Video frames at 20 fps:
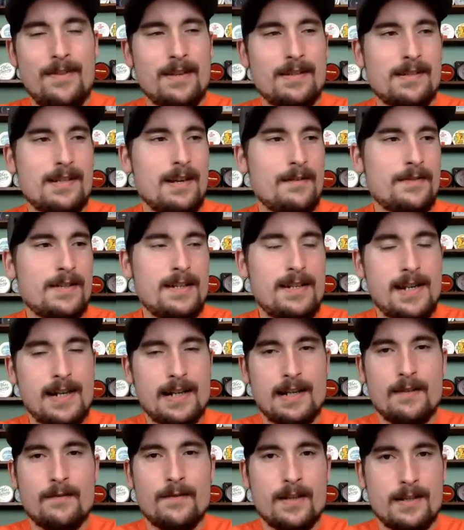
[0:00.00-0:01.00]
this stuff's
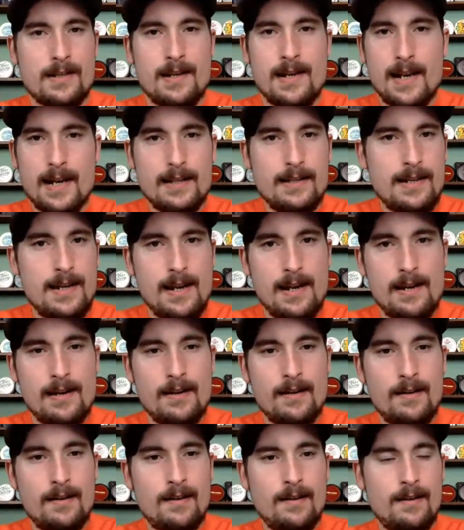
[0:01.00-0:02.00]
addictive because of
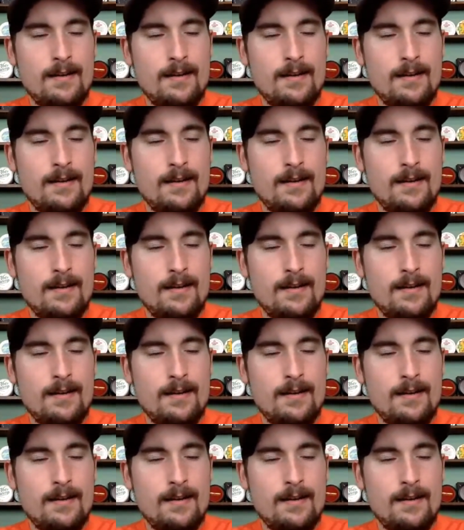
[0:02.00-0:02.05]
nicotine,